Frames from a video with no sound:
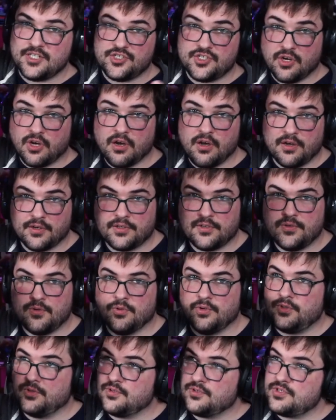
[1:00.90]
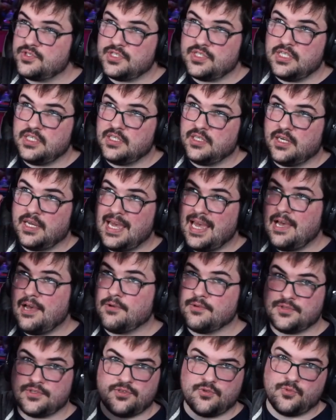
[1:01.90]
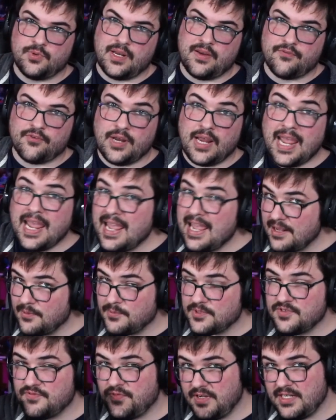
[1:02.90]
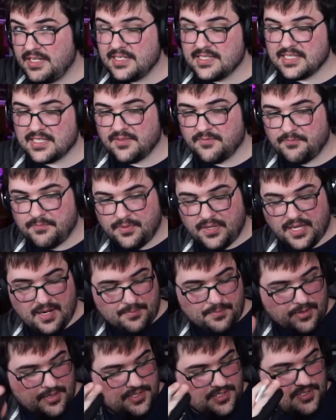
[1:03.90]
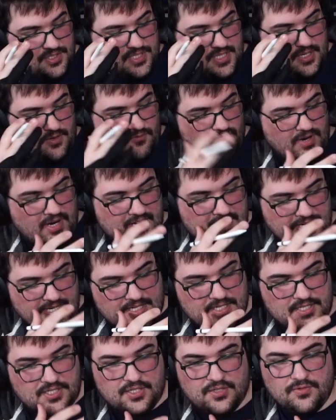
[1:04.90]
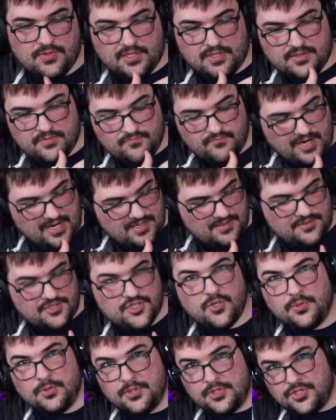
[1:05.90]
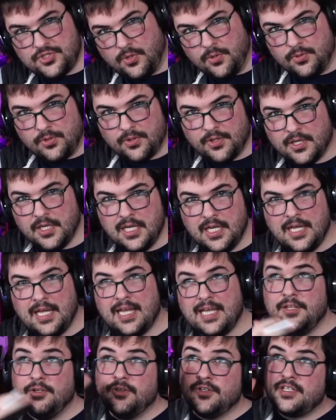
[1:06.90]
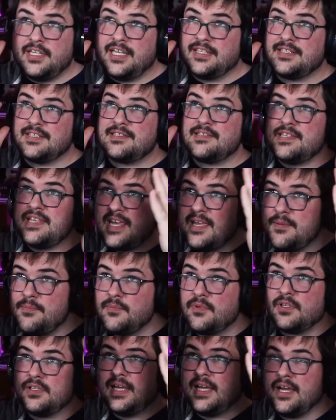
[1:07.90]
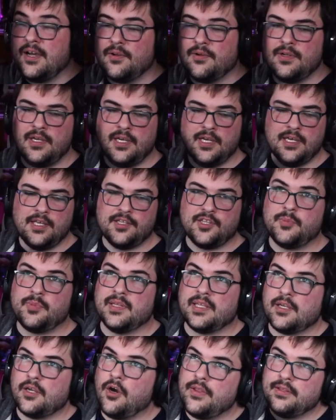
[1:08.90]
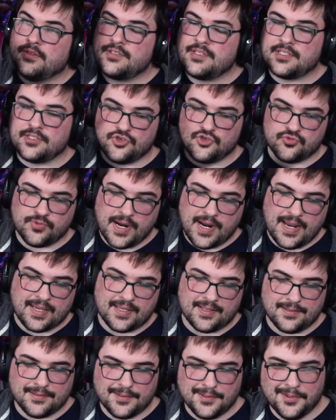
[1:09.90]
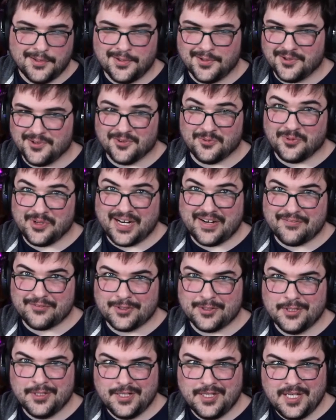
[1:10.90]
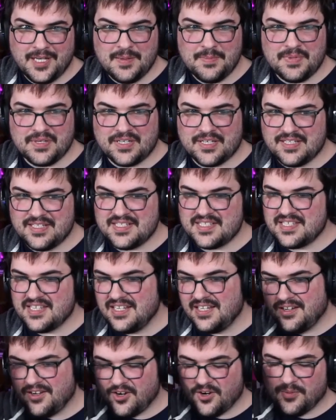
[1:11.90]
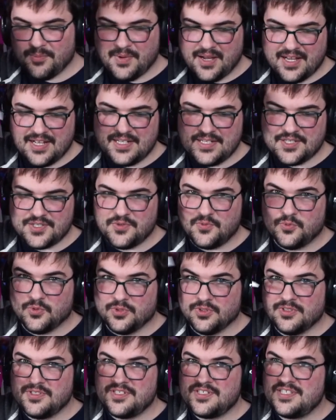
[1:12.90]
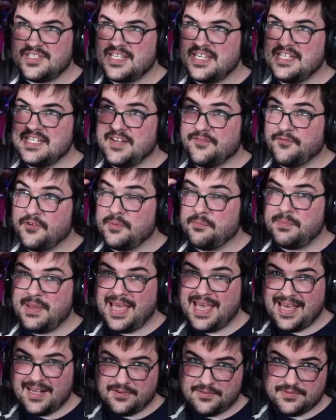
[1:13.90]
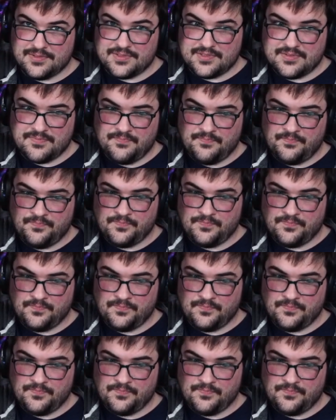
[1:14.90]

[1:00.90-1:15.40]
a dog, or you'll see a house or whatever. And what's funny is, like, if you got a person sitting right next to you, like right shoulder to shoulder, and they're looking at the same cloud, they'll be like, oh, it looks like a dragon or whatever, because our minds will see different patterns.